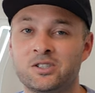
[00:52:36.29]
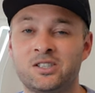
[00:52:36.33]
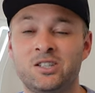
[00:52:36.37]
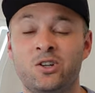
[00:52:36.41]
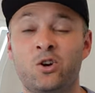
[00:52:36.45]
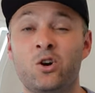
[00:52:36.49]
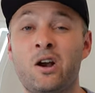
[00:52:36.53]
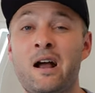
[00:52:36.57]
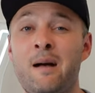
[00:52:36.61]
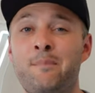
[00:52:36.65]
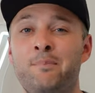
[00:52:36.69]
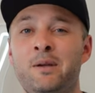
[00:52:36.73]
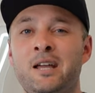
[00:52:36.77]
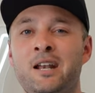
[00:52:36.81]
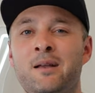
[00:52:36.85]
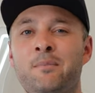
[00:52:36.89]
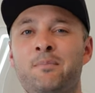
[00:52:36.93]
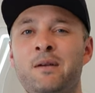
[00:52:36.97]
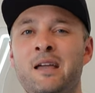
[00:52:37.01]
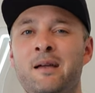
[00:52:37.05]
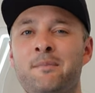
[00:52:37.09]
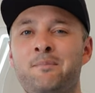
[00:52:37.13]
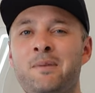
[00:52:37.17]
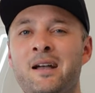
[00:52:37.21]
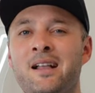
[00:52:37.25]
So you're our better
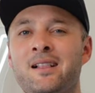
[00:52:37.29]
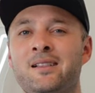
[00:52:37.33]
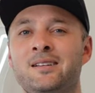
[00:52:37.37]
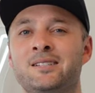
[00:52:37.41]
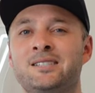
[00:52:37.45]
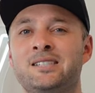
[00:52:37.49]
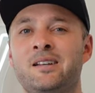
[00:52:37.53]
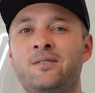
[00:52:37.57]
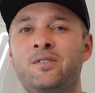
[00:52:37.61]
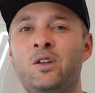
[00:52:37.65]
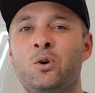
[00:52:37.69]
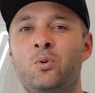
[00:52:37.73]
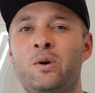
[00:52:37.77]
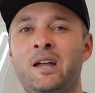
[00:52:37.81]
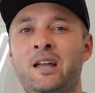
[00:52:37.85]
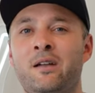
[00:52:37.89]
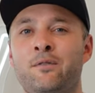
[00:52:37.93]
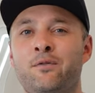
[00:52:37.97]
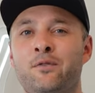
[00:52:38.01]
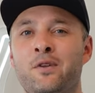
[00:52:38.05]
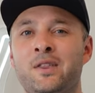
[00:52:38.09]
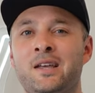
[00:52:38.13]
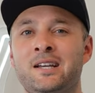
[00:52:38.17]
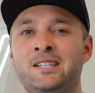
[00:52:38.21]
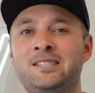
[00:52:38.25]
beer battlers of the week
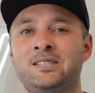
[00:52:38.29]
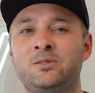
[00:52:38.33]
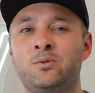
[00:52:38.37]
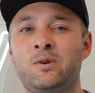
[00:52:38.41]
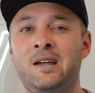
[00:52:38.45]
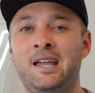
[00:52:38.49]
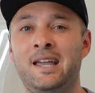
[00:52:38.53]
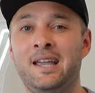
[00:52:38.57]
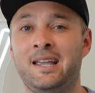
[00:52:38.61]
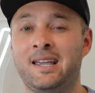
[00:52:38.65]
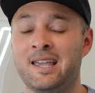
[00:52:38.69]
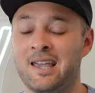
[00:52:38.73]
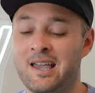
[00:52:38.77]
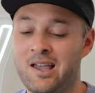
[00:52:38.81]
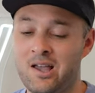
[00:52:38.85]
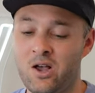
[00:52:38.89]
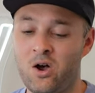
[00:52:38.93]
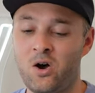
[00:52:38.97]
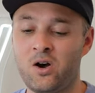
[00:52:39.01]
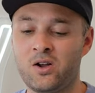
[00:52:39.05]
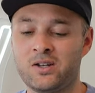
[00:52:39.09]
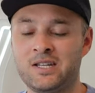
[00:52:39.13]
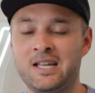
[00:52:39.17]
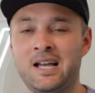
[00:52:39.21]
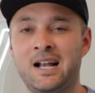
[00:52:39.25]
for this week
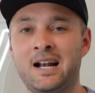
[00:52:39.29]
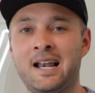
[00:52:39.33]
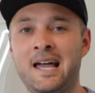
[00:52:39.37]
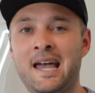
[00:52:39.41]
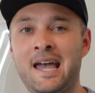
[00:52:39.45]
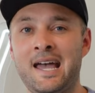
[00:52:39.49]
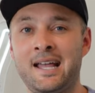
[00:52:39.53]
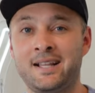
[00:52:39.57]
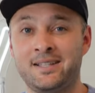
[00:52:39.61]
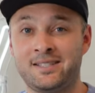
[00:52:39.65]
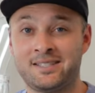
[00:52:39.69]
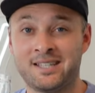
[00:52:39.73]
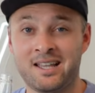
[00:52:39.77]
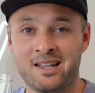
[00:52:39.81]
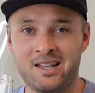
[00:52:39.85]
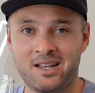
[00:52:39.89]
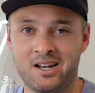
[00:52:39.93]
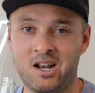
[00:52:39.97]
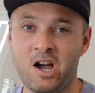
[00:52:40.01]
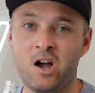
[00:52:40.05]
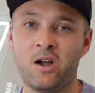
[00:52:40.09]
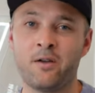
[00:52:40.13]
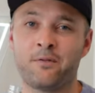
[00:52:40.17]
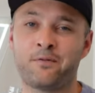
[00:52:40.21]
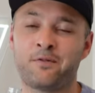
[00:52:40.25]
on your lads
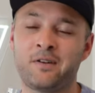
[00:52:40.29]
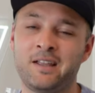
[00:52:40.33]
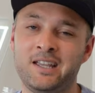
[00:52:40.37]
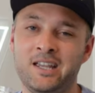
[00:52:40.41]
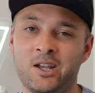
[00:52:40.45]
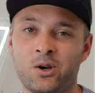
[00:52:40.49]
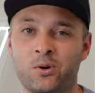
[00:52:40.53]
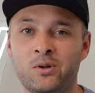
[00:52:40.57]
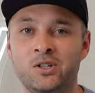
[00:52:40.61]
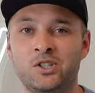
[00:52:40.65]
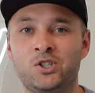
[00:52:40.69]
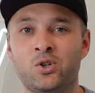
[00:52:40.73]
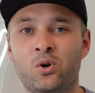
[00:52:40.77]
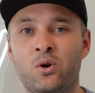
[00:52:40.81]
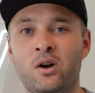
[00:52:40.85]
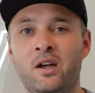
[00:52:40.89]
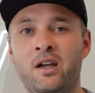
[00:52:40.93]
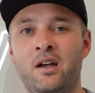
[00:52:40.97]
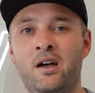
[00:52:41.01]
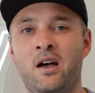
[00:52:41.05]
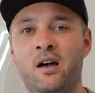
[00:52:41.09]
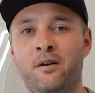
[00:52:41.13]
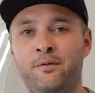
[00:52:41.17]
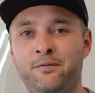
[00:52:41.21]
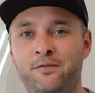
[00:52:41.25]
and hopefully you enjoy
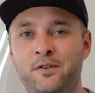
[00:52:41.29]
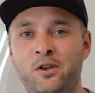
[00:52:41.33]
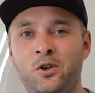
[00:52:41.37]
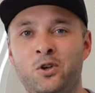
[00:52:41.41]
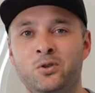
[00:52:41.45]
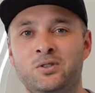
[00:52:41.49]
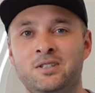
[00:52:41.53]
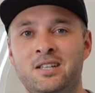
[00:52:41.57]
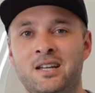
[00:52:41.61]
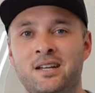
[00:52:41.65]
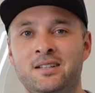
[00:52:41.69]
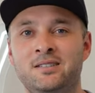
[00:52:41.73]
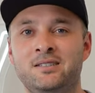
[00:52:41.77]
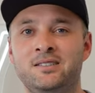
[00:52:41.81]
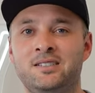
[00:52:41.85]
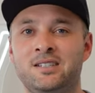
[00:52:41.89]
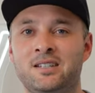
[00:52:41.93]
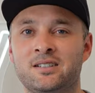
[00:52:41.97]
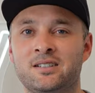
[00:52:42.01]
a few tins